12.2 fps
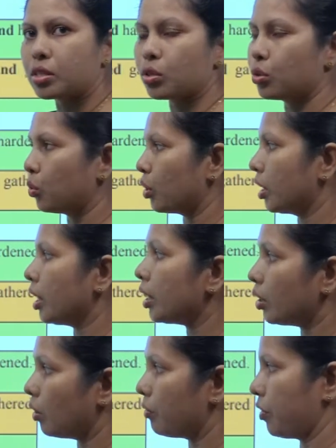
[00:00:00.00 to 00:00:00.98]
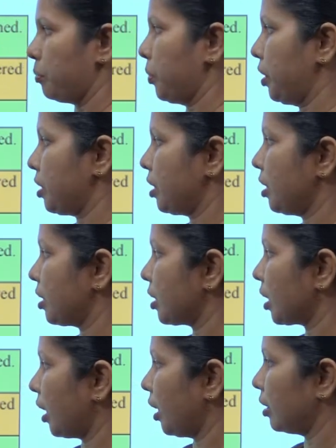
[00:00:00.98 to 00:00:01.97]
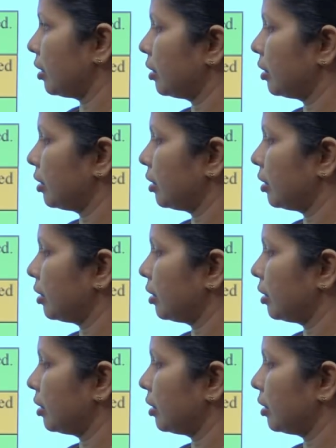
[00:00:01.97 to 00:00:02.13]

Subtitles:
So, no need of repeating it again.